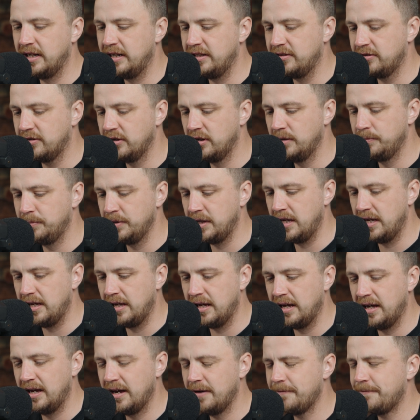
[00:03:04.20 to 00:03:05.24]
it's going to be
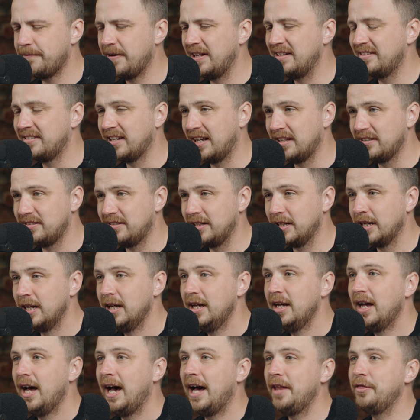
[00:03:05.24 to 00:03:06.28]
fantastic.
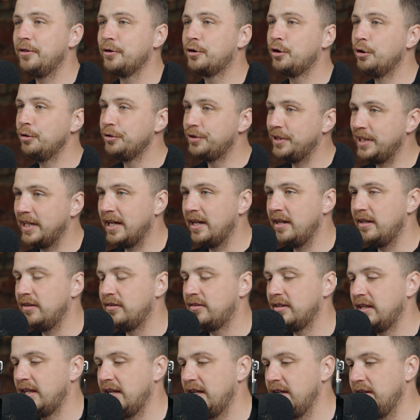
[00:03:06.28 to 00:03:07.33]
And the cool thing
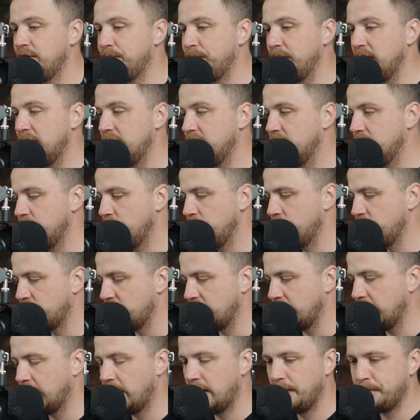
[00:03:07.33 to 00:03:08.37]
is he's been
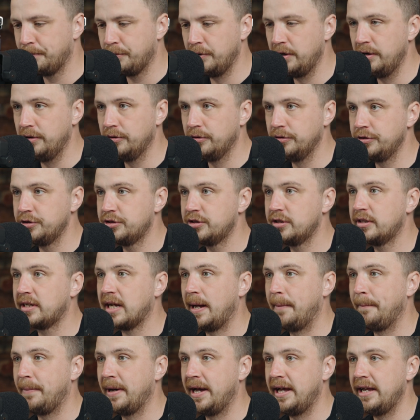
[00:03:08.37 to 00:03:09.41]
using our pre-launch
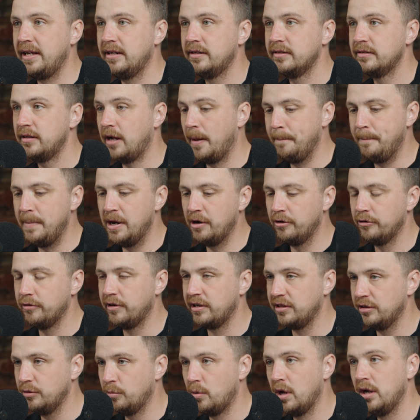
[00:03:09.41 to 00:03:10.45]
campaign, like
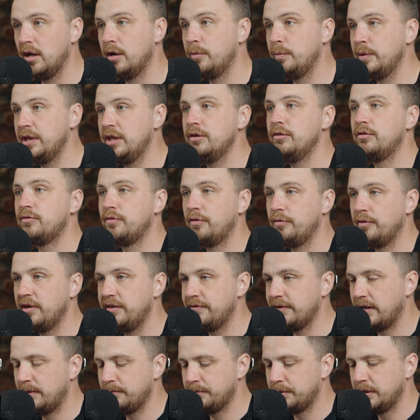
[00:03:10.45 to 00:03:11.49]
mirroring the one that we used for
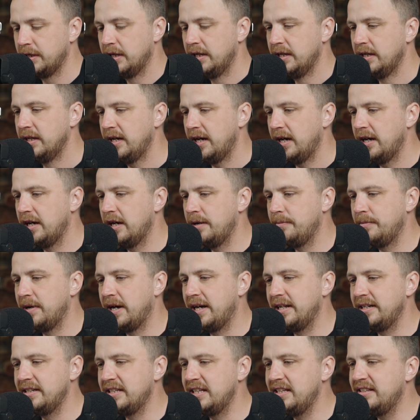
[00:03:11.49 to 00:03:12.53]
Revamp.
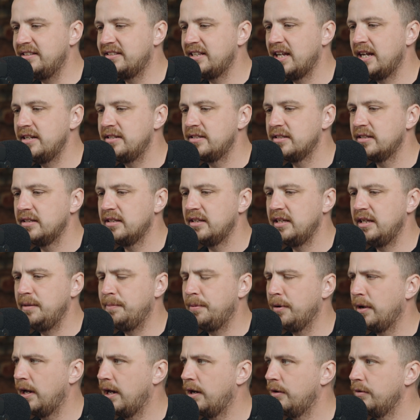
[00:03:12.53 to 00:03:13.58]
And he said he
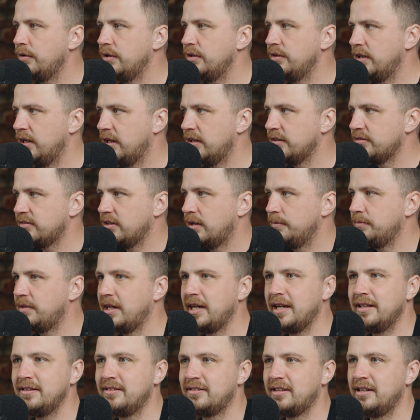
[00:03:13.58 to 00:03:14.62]
put out the last
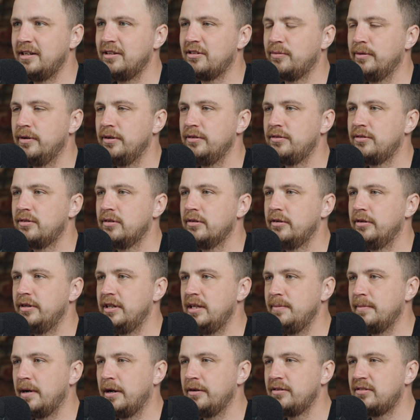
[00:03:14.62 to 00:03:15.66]
update and sent it to us on
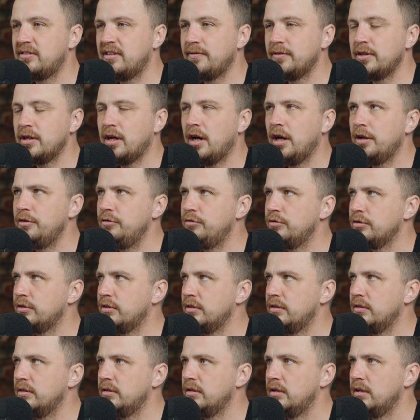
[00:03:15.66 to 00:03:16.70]
email,
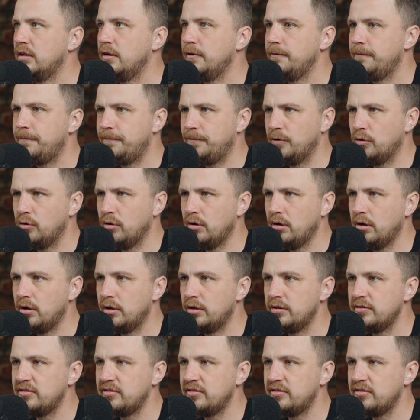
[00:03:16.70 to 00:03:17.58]
704